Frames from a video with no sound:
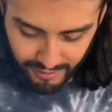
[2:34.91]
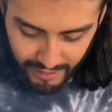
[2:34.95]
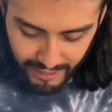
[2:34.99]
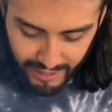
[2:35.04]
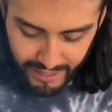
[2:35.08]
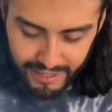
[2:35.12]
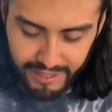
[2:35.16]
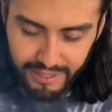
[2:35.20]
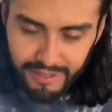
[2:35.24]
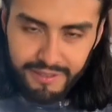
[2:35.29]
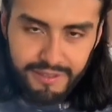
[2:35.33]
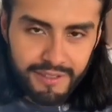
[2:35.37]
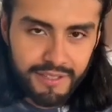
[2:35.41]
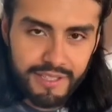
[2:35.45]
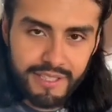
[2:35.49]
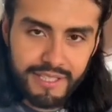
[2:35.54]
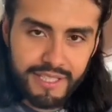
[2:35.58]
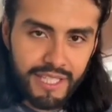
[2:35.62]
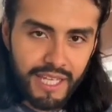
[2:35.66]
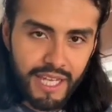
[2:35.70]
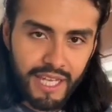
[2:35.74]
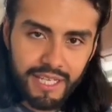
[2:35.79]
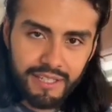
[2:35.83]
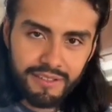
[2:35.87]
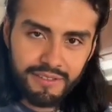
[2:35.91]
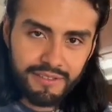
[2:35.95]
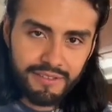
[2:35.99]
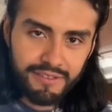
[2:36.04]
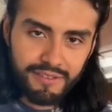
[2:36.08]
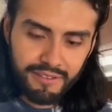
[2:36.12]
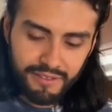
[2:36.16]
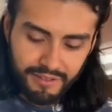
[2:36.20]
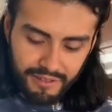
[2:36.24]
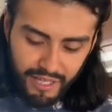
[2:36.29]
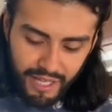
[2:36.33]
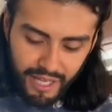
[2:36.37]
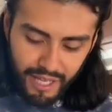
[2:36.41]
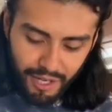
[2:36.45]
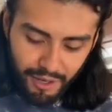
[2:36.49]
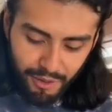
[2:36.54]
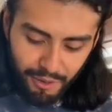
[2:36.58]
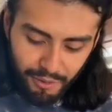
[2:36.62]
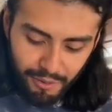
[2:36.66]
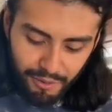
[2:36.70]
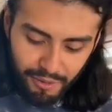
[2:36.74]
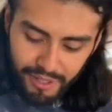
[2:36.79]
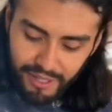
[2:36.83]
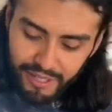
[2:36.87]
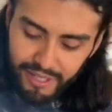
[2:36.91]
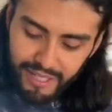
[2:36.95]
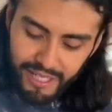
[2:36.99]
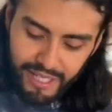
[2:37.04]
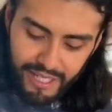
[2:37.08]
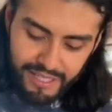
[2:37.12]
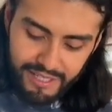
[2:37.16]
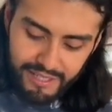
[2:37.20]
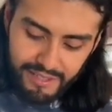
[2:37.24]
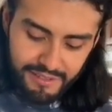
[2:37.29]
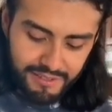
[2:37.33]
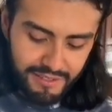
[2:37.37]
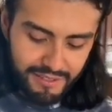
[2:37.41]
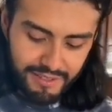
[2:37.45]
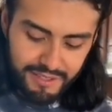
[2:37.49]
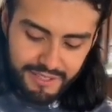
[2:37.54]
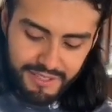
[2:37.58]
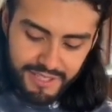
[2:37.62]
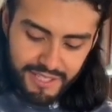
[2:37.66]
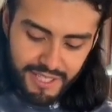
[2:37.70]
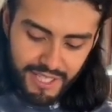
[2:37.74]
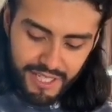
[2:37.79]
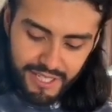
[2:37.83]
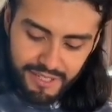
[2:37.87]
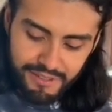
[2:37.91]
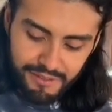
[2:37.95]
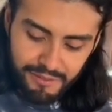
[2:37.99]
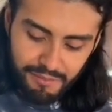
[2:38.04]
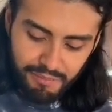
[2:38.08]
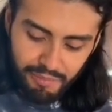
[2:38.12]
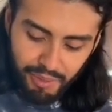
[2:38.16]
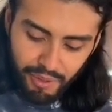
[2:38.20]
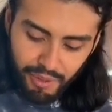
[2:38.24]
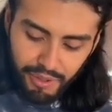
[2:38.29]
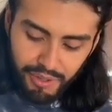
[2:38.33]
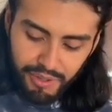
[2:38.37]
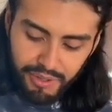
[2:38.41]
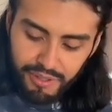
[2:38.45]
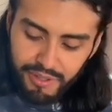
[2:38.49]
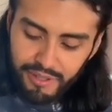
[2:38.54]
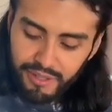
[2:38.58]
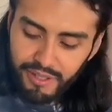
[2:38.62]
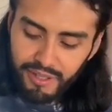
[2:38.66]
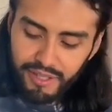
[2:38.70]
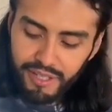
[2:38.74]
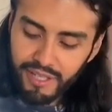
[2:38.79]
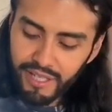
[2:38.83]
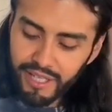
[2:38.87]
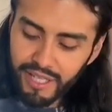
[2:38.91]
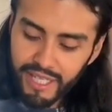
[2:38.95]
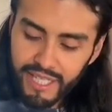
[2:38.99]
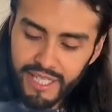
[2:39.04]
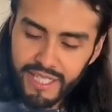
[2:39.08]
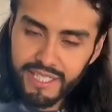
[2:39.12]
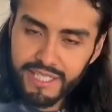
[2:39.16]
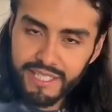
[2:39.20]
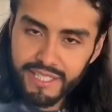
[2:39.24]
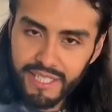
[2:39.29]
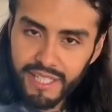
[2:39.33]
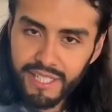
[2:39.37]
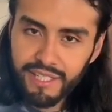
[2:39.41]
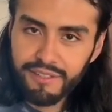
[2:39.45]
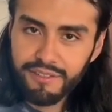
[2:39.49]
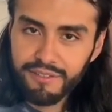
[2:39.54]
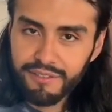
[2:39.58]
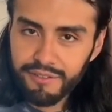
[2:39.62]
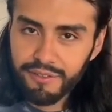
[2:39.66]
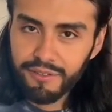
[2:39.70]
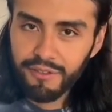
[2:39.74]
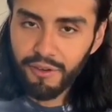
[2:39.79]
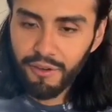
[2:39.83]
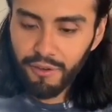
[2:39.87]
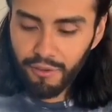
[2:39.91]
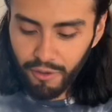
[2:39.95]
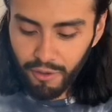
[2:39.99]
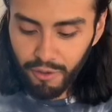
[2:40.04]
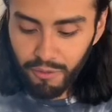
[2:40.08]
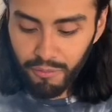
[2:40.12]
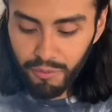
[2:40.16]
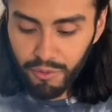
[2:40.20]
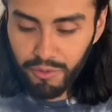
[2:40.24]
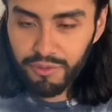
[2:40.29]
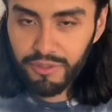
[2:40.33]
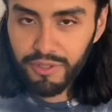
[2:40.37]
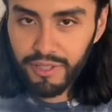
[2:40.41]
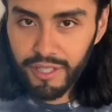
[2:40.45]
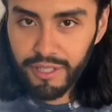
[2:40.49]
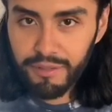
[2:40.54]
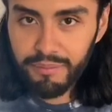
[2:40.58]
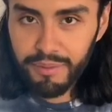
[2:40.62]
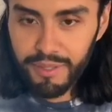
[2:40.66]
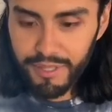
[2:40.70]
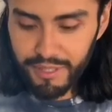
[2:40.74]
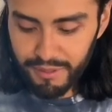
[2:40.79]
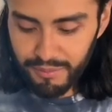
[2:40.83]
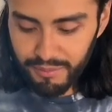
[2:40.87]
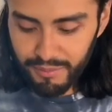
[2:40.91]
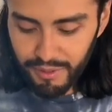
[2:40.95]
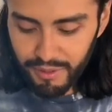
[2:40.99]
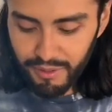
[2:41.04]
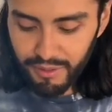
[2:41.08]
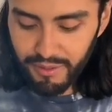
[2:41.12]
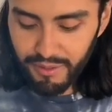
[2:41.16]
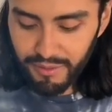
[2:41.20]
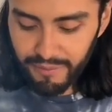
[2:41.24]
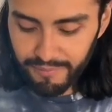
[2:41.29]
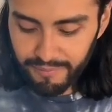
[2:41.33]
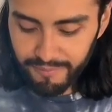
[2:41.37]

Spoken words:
It doesn't taste stale. It doesn't taste burnt. It tastes almost like peanut butter.